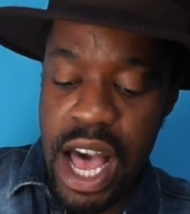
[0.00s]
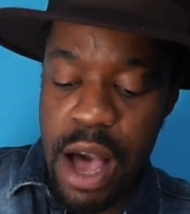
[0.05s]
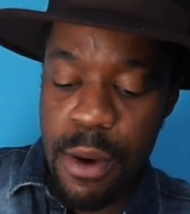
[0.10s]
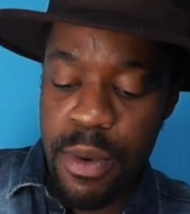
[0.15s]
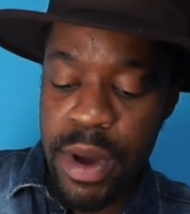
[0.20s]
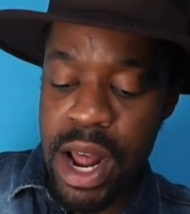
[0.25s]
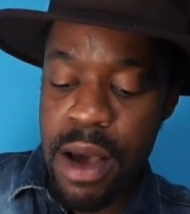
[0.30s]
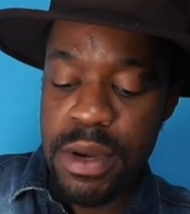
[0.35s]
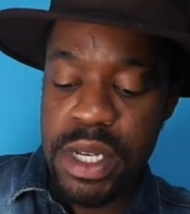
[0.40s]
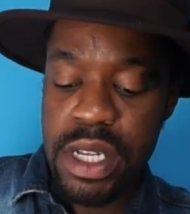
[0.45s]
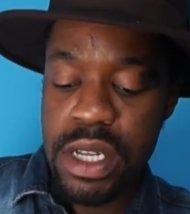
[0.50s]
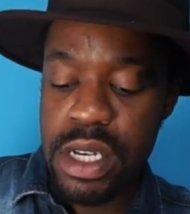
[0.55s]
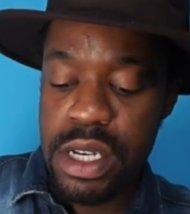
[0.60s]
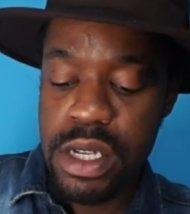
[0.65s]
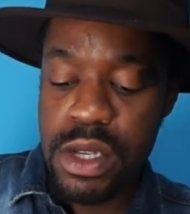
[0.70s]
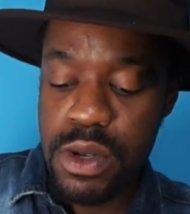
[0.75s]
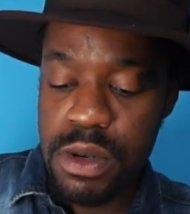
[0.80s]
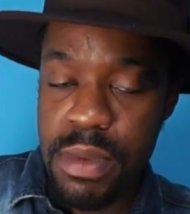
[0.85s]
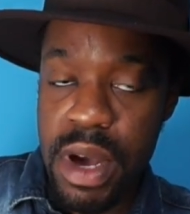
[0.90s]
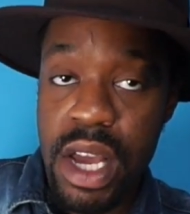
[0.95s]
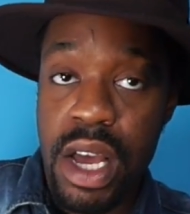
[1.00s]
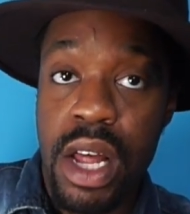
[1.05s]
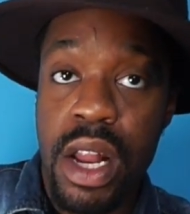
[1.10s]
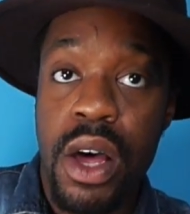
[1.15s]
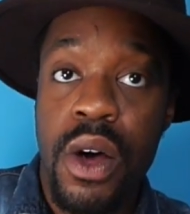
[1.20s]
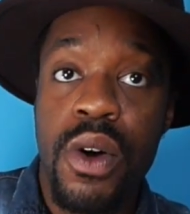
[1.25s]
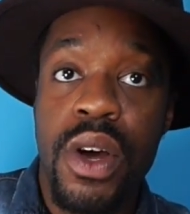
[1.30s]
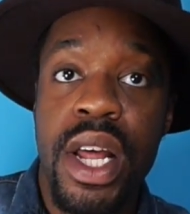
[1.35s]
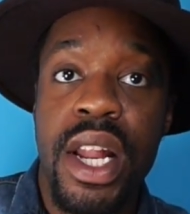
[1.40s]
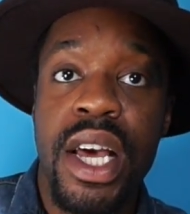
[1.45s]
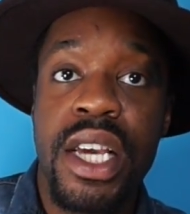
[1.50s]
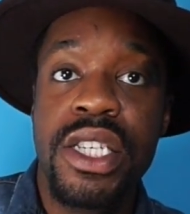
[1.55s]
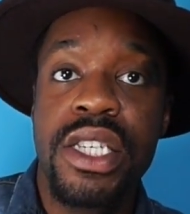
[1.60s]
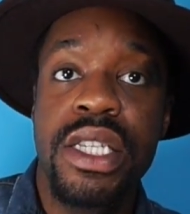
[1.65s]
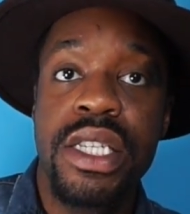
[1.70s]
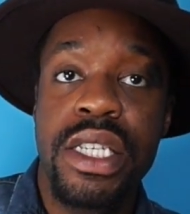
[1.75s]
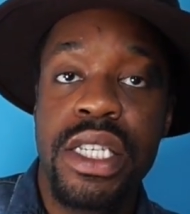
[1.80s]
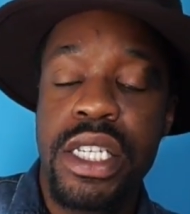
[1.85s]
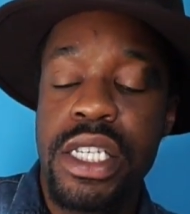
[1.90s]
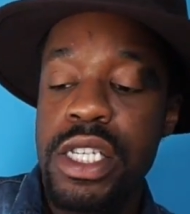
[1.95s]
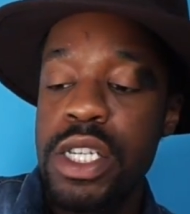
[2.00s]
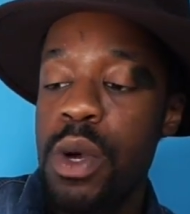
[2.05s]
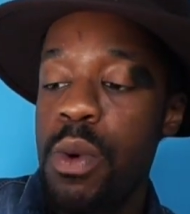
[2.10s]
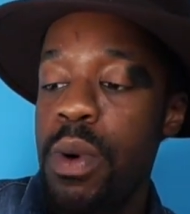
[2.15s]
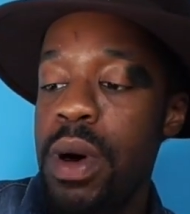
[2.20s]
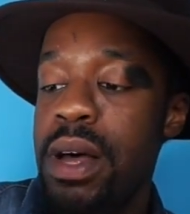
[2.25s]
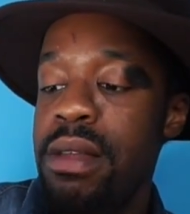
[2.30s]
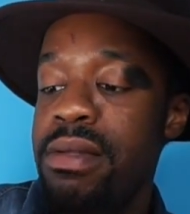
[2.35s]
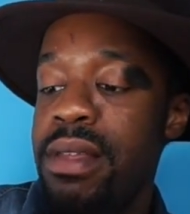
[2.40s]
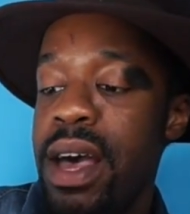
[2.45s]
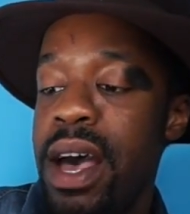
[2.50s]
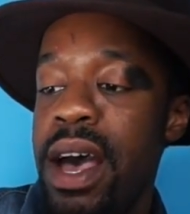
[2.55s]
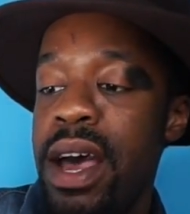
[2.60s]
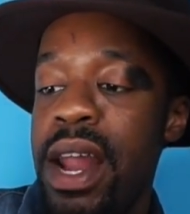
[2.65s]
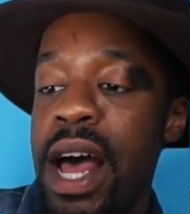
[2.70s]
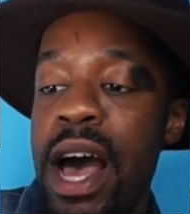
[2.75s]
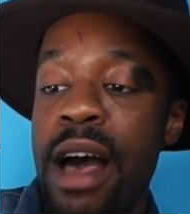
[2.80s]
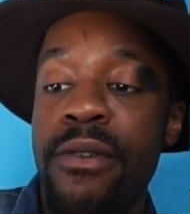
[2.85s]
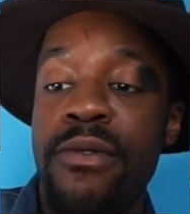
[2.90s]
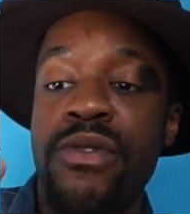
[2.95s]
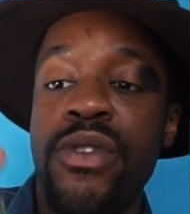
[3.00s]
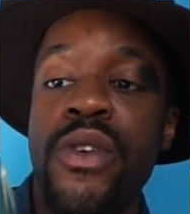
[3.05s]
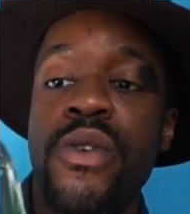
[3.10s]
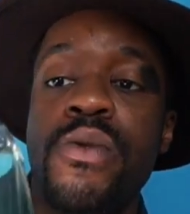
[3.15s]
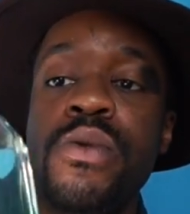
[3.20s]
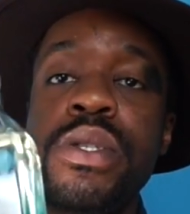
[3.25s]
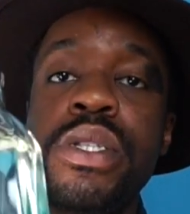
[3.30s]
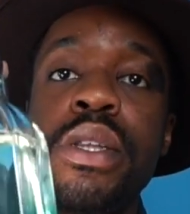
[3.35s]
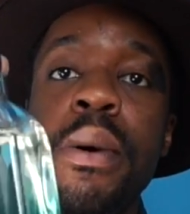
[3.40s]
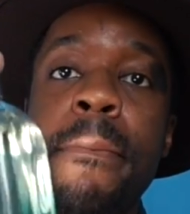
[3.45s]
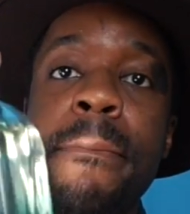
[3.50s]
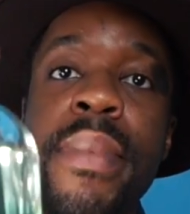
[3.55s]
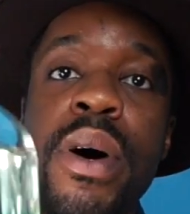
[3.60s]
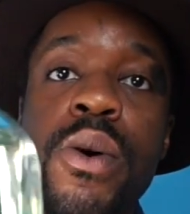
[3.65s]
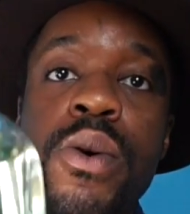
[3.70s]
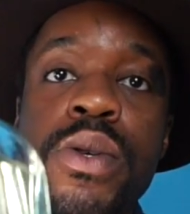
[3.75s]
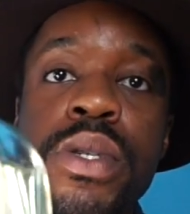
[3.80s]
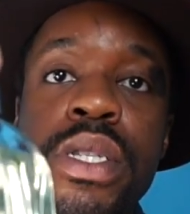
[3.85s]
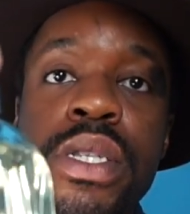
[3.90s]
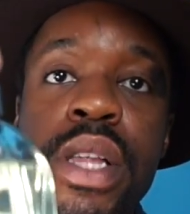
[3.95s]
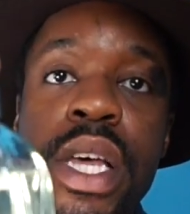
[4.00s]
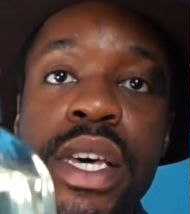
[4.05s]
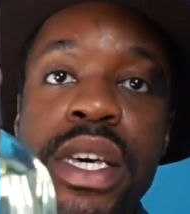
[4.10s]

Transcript: when I was looking through my cologne collection, this is the one that I've used the most.